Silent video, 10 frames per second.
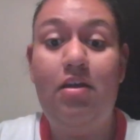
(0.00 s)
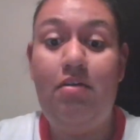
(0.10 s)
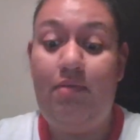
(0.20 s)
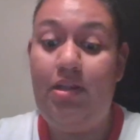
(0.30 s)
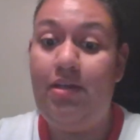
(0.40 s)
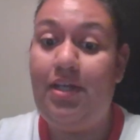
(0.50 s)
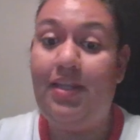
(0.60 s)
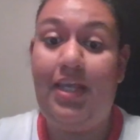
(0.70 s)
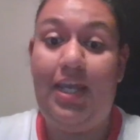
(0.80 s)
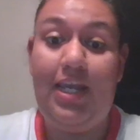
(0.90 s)
We look at
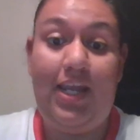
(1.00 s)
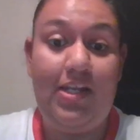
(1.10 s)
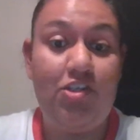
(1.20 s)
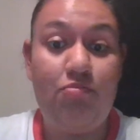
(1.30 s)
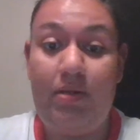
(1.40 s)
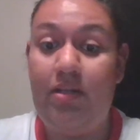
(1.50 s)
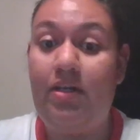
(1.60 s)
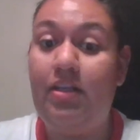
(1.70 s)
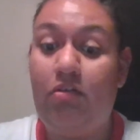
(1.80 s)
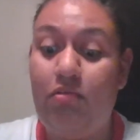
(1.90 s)
the age, we look
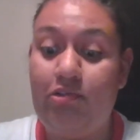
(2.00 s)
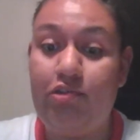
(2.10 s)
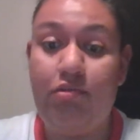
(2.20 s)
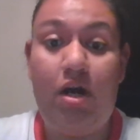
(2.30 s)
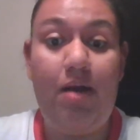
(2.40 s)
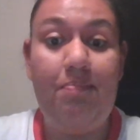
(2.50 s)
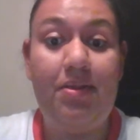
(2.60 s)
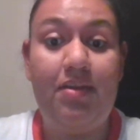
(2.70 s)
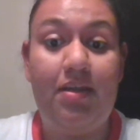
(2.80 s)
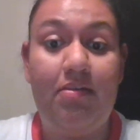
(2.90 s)
at the cultural
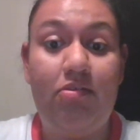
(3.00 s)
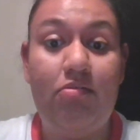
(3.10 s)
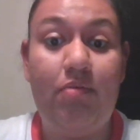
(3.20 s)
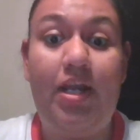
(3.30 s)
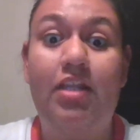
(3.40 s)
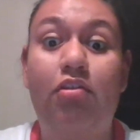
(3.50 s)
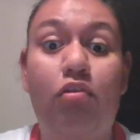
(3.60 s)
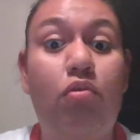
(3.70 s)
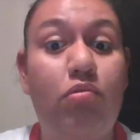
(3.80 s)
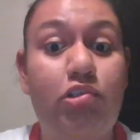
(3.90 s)
competence, right? Their
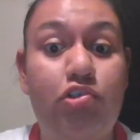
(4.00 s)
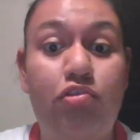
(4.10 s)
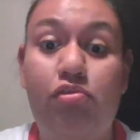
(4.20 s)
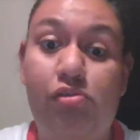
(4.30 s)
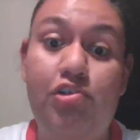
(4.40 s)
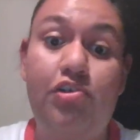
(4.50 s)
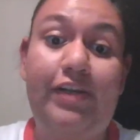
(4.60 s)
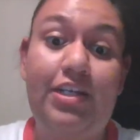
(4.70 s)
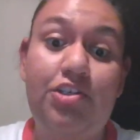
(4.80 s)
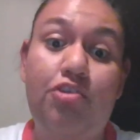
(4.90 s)
culture, their
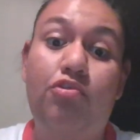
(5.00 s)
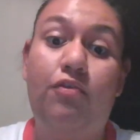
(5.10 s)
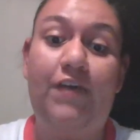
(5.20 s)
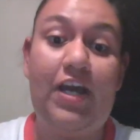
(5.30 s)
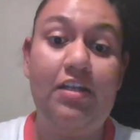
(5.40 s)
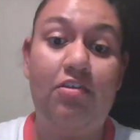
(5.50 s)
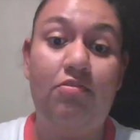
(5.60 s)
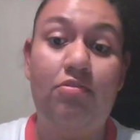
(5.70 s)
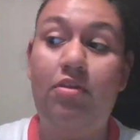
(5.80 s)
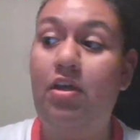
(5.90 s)
traditions, their
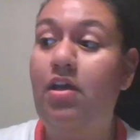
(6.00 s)
values.